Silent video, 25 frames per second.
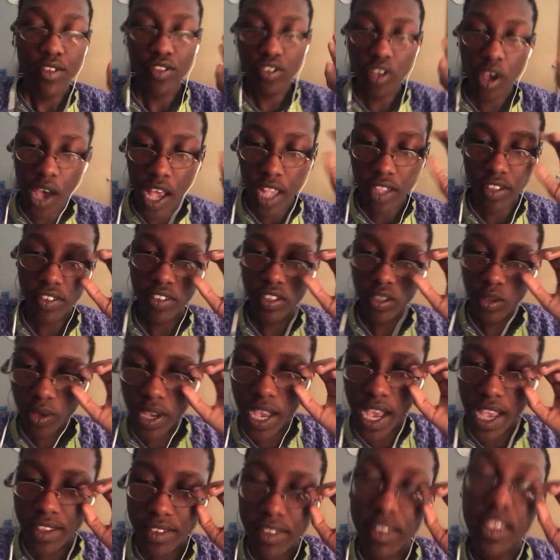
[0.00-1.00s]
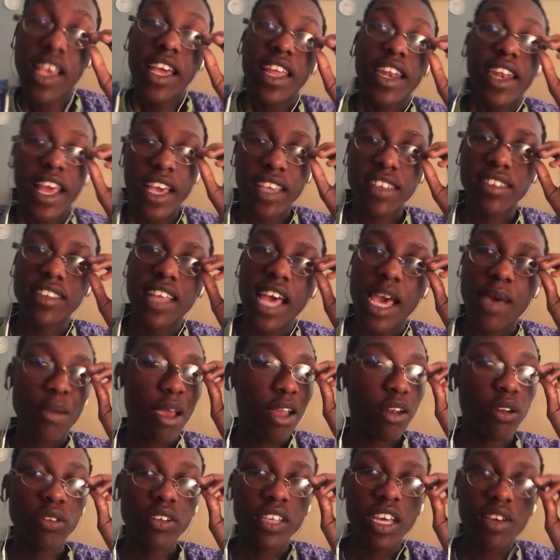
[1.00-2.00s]
So I'll see you guys next time.
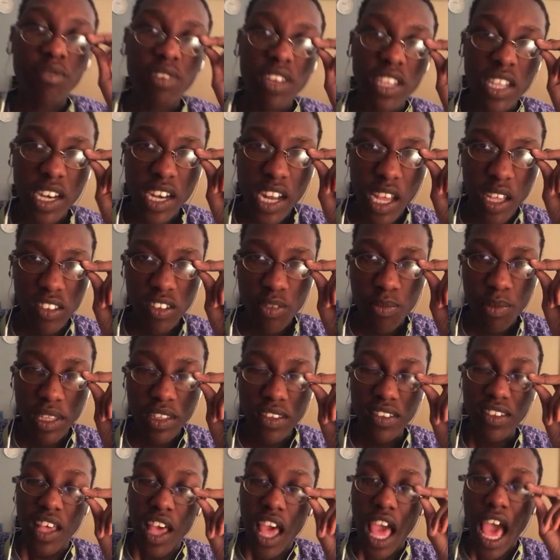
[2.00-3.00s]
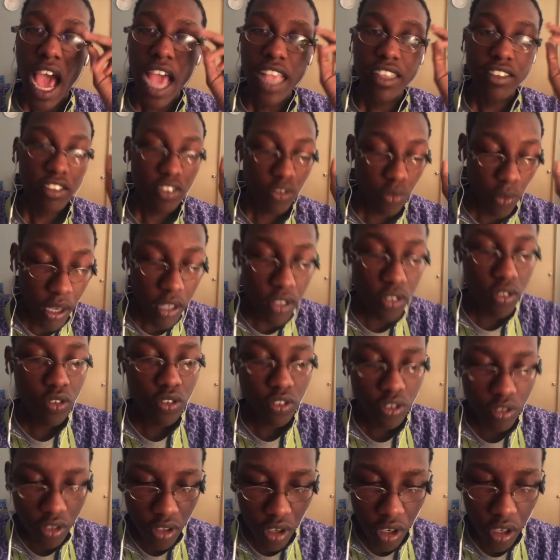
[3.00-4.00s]
I don't have any announcements. I just want you
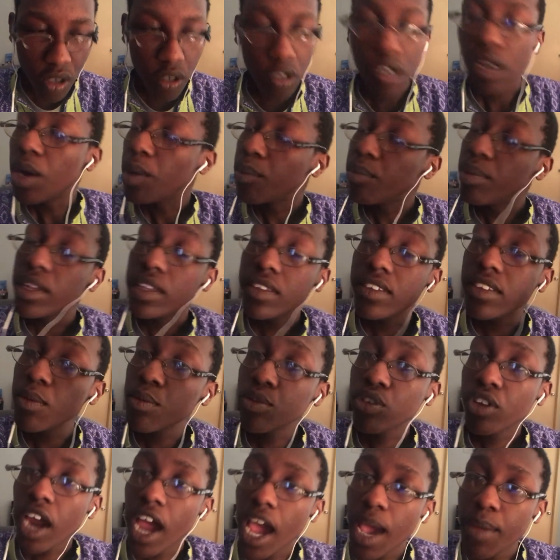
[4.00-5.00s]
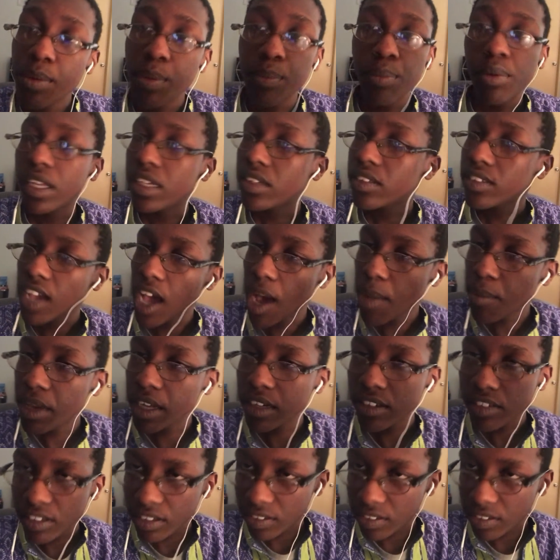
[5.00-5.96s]
to know, please subscribe, please comment